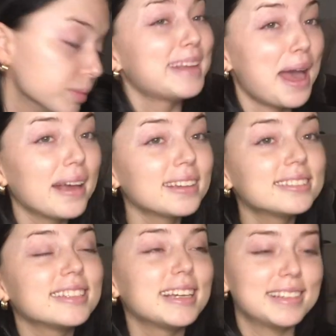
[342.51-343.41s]

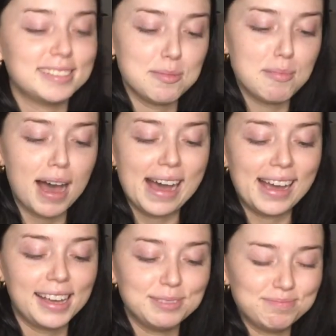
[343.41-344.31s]
Next is
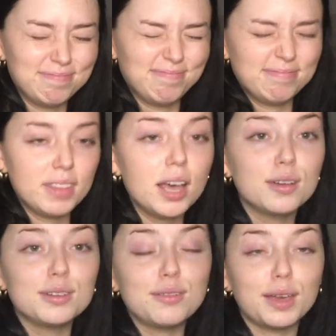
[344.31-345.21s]
my,
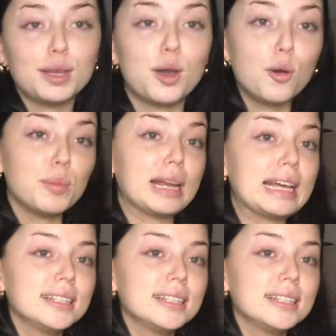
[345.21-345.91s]
if I can open it,